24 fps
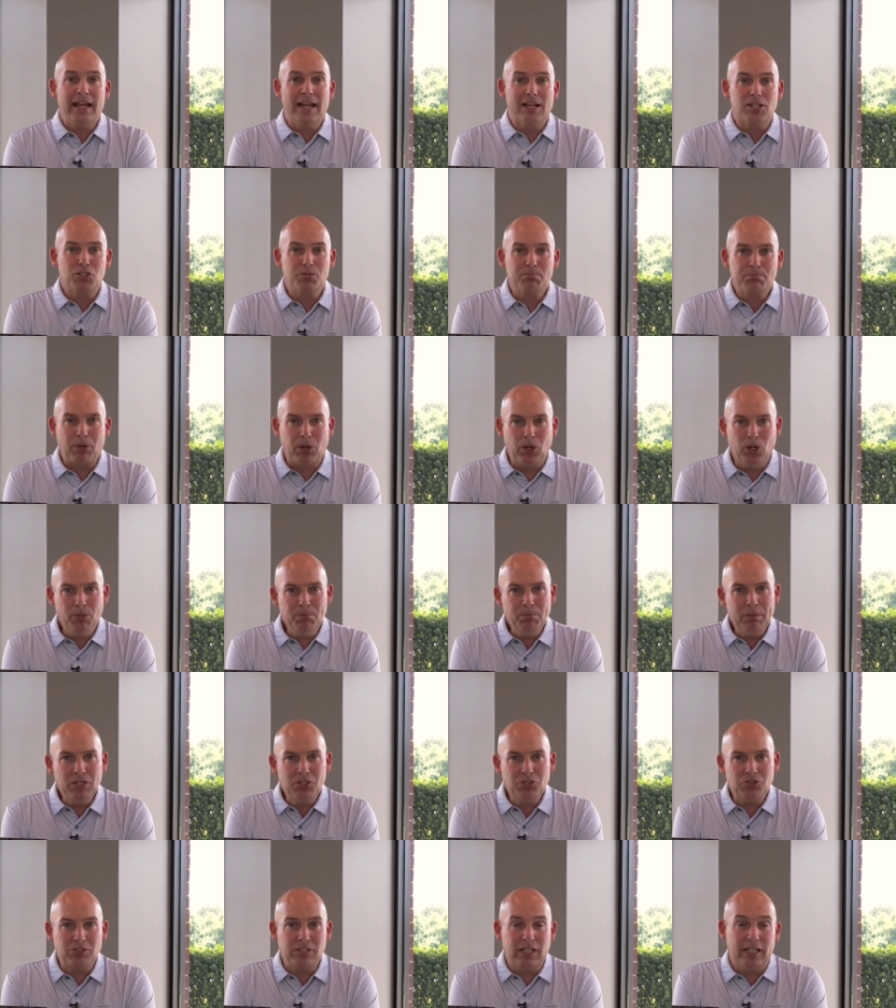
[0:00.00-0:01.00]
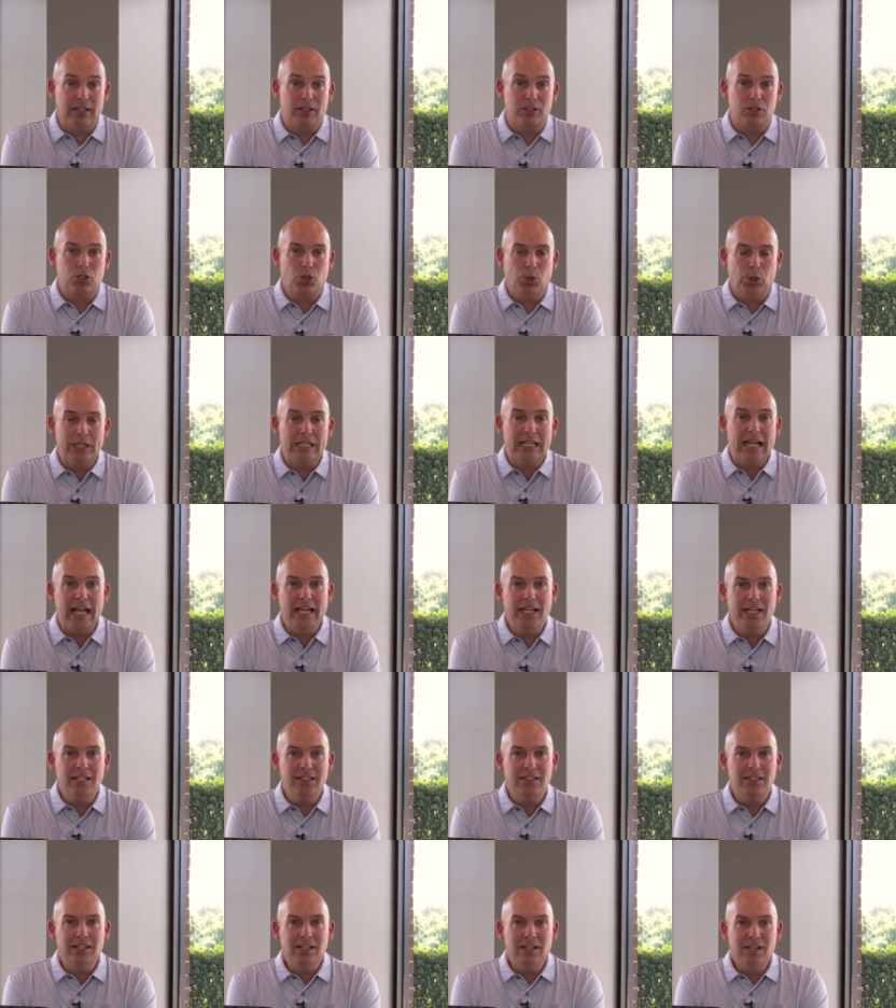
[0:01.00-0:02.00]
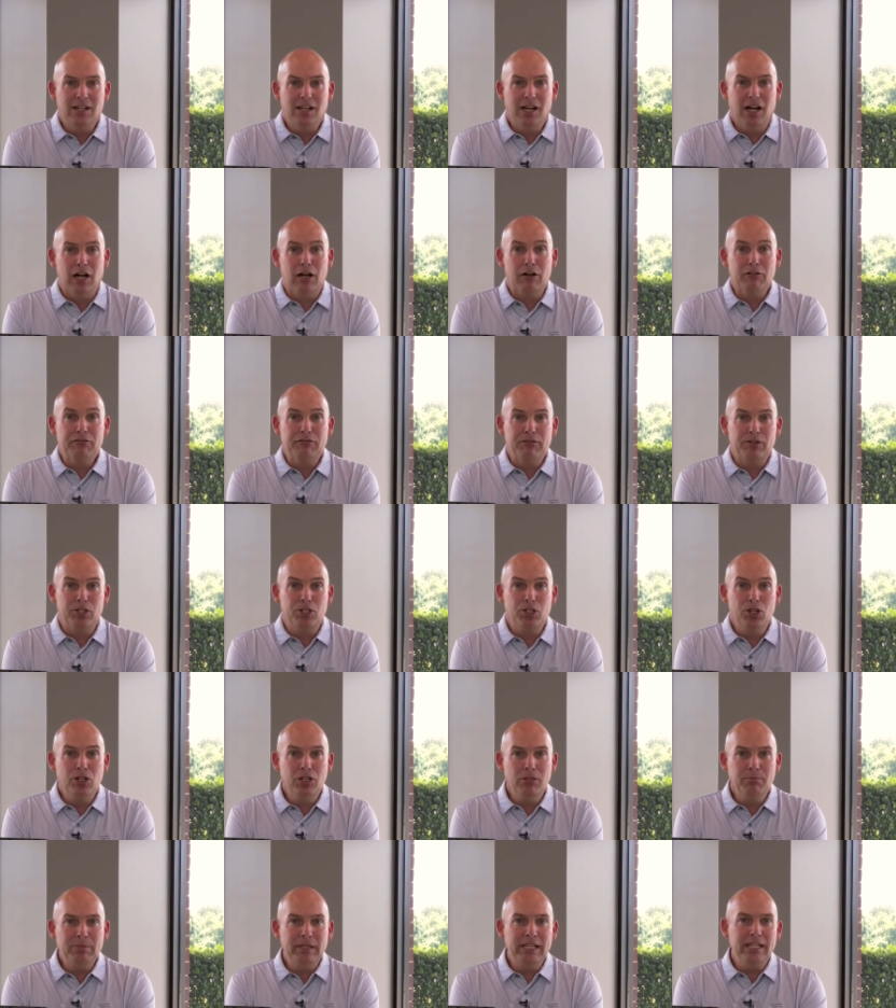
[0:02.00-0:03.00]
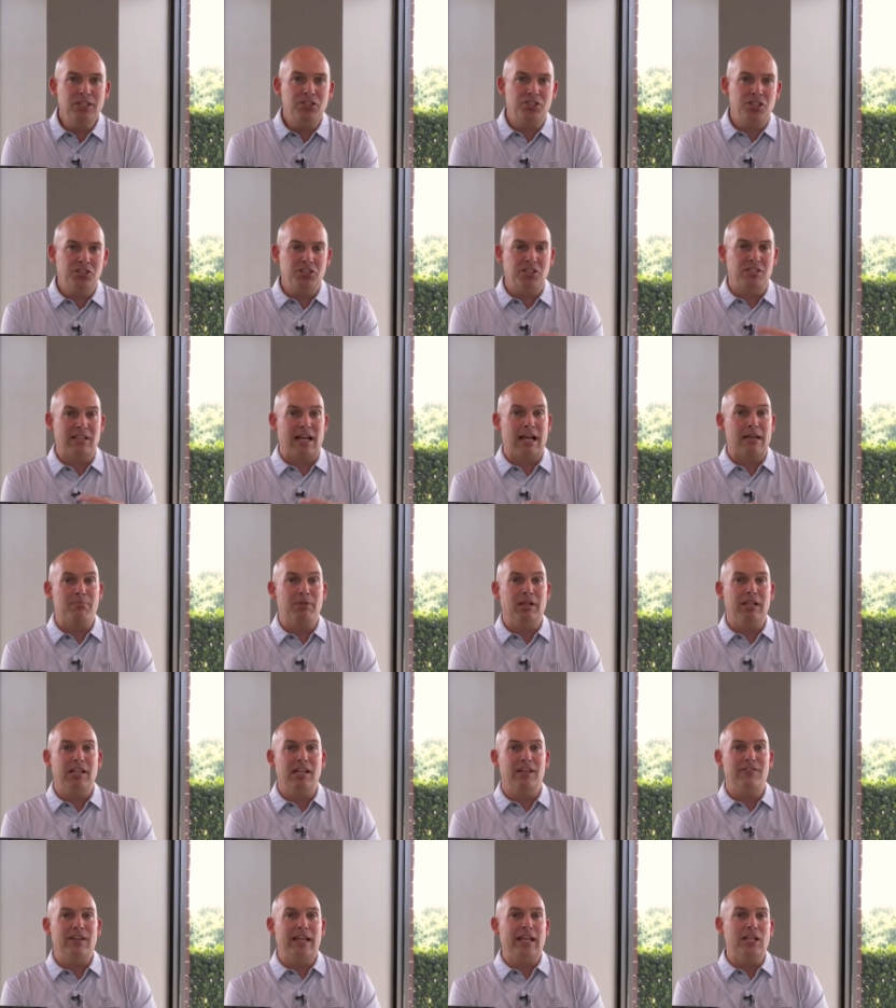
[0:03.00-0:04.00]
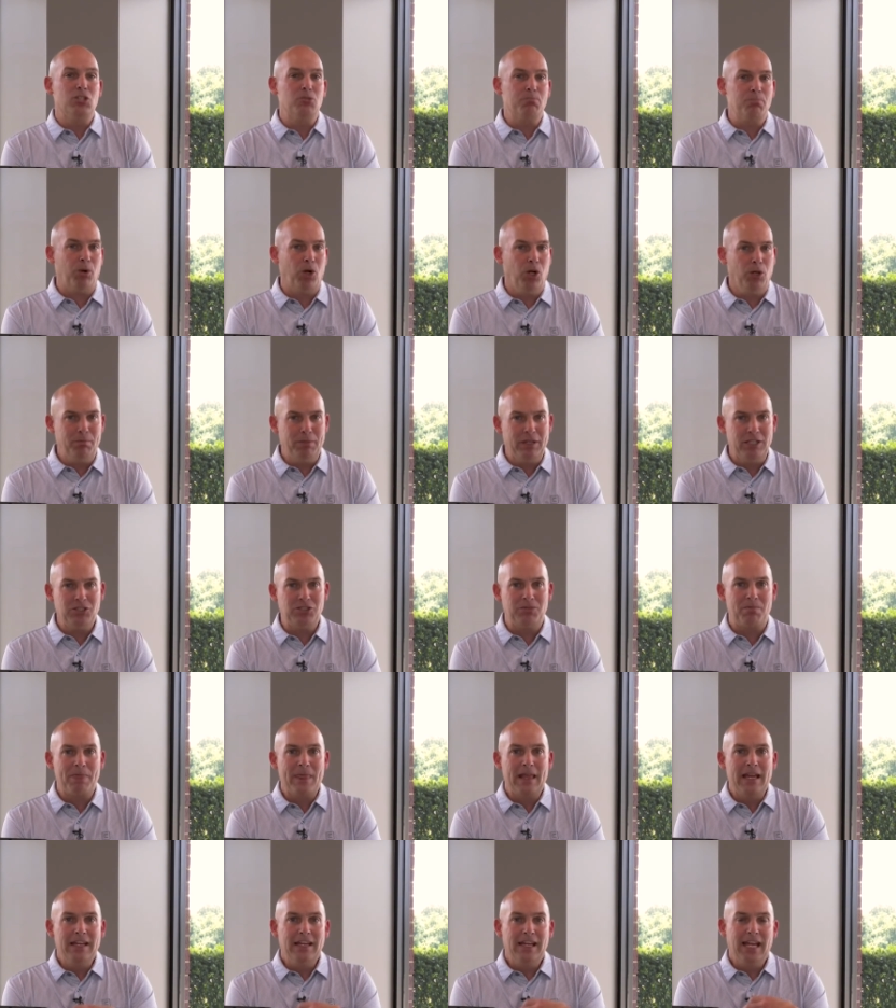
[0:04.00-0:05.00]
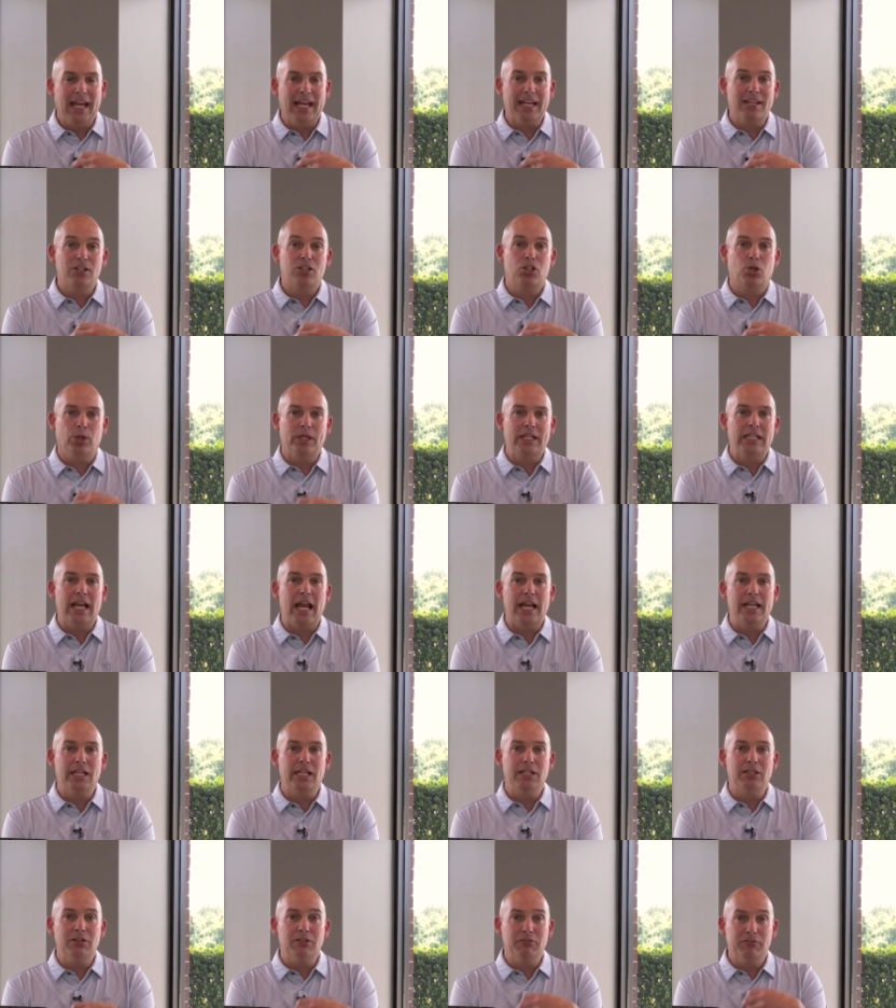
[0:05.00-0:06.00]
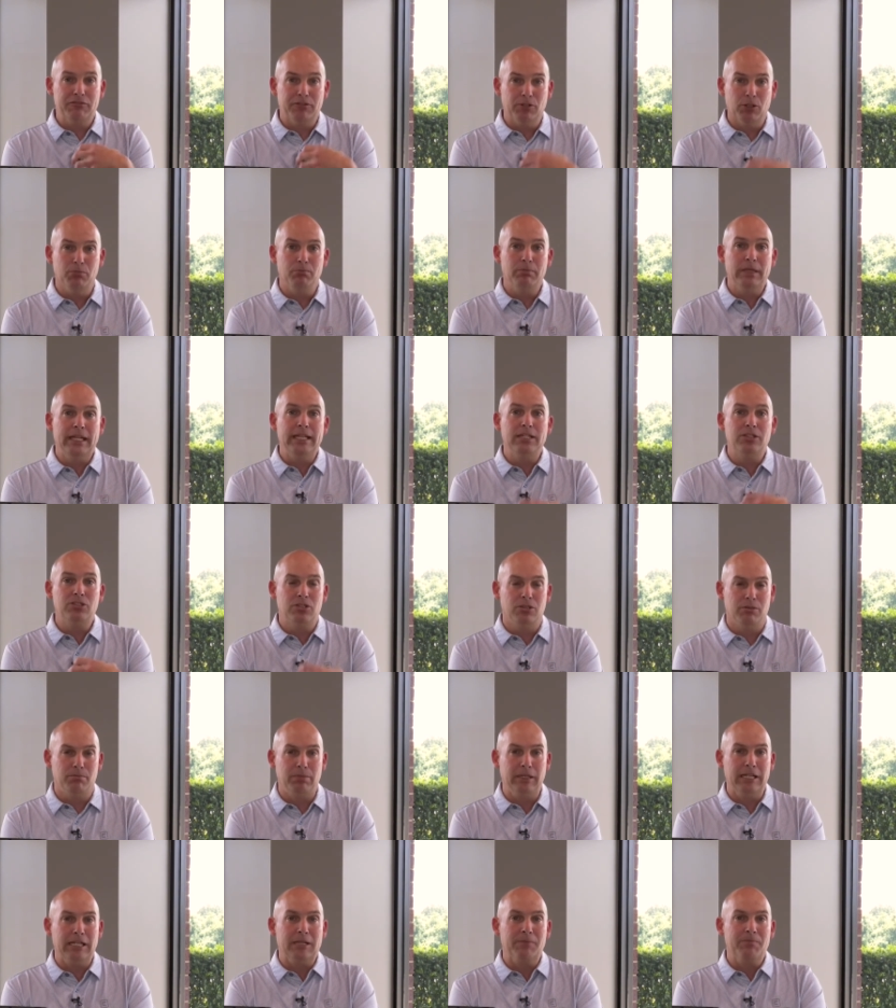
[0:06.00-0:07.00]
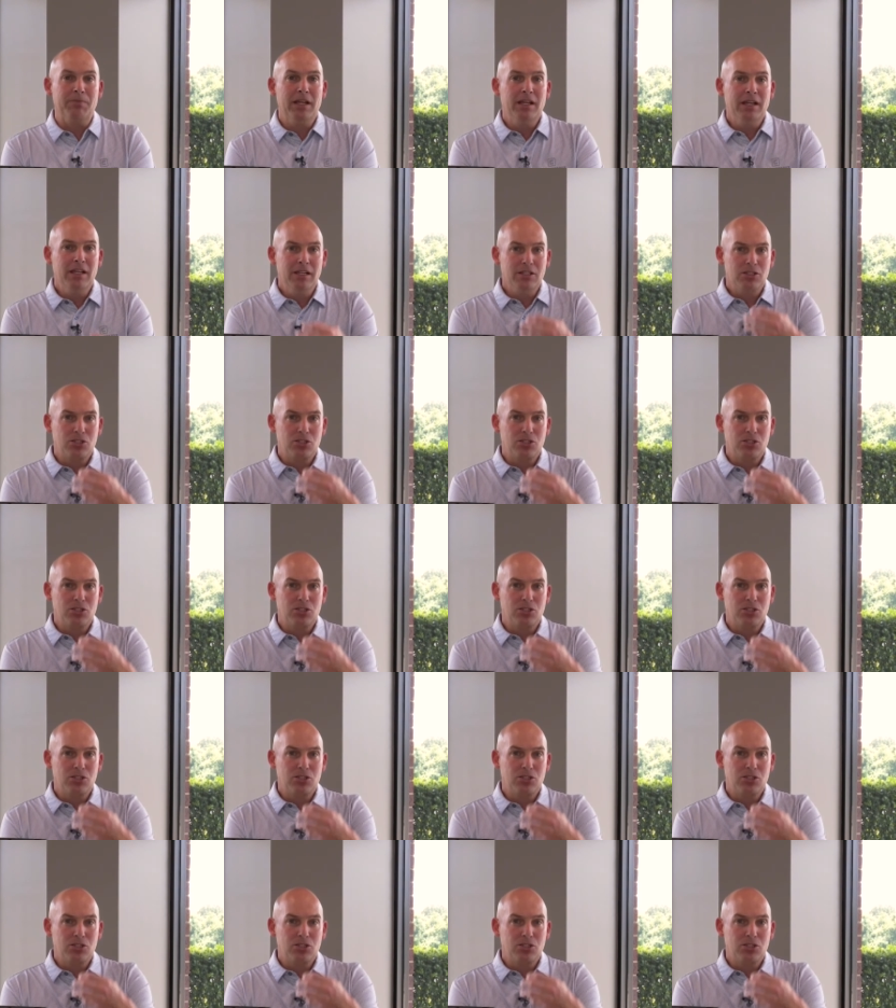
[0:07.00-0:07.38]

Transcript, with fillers: has purposed and created uh, for you to be, just as I believe He's purposed and created for me to be.